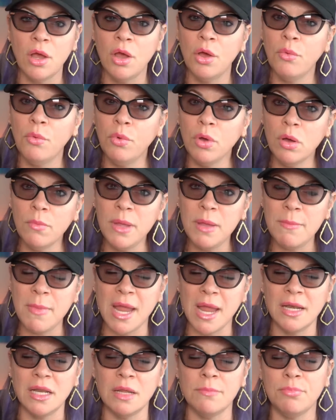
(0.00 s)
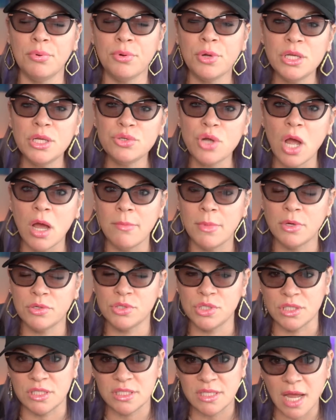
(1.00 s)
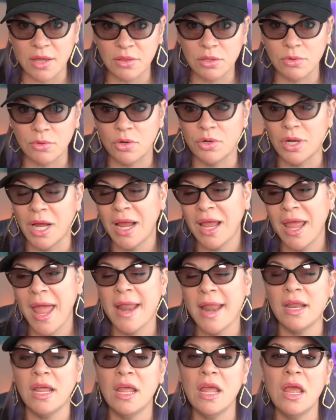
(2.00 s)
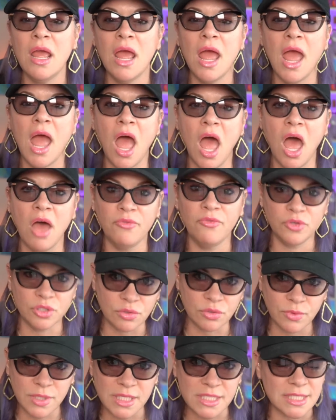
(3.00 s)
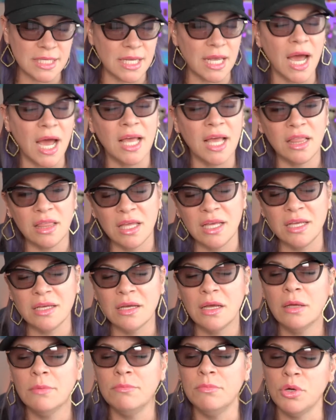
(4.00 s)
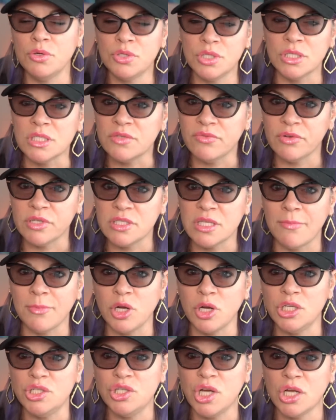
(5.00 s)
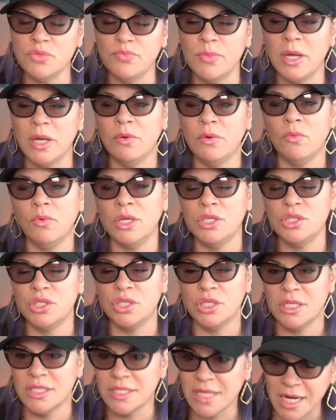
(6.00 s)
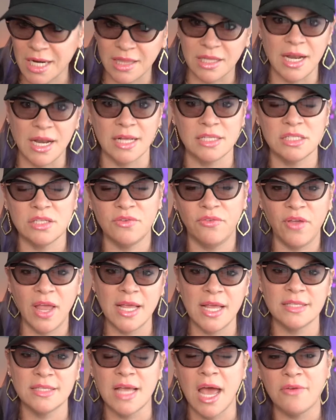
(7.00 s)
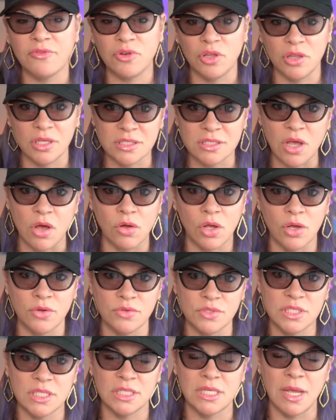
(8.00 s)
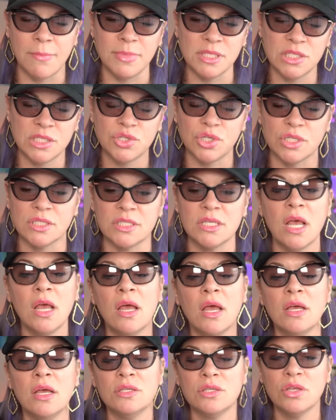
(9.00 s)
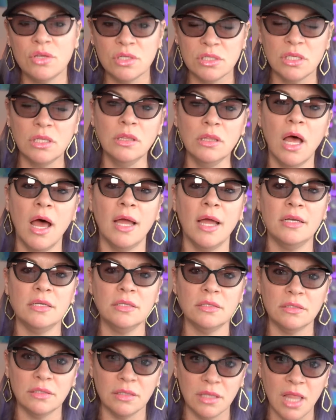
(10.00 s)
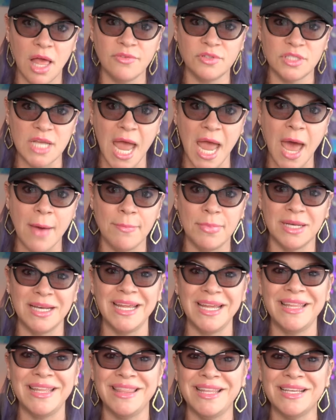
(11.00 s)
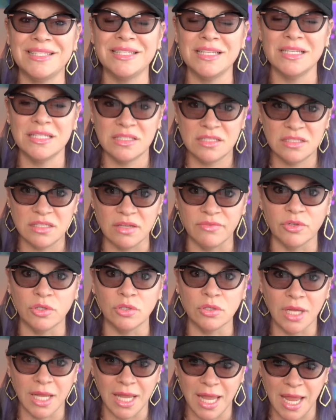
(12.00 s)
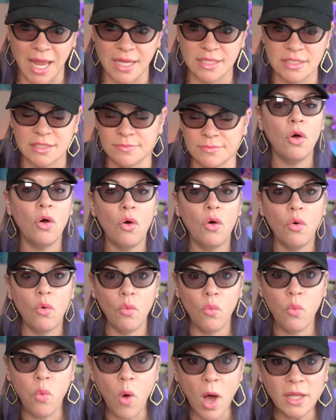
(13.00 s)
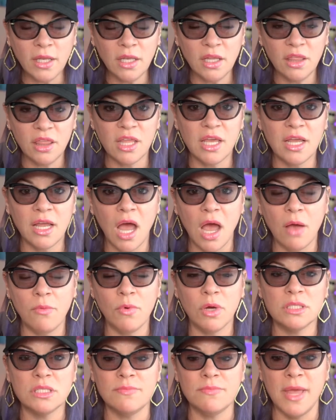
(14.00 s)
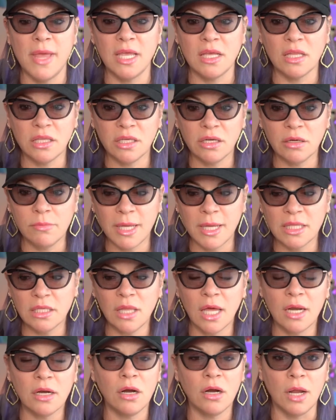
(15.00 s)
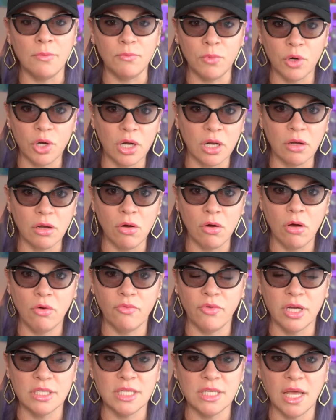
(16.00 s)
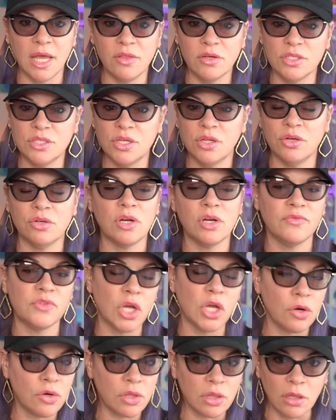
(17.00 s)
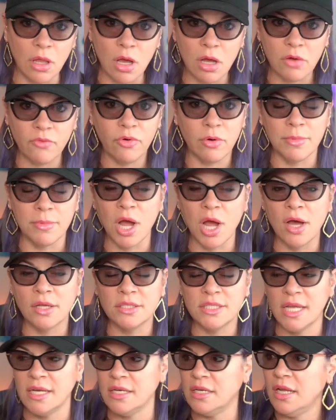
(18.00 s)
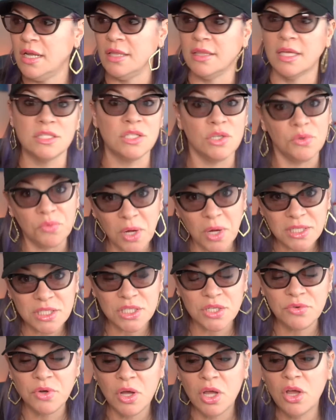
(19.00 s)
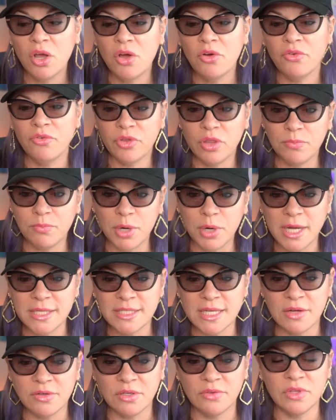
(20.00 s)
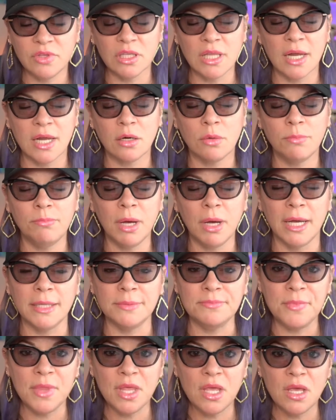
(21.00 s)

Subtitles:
will be made in pretrial motions down the road again, after we see, I think, motions for summary judgment, which is kind of the next phase after this all goes to depositions. So there's a lot left to happen in this civil case. One thing I want to make clear about the letter, and we're going to go over it together so you don't have to go to the long form content unless you want to for the breakdown of the letter. But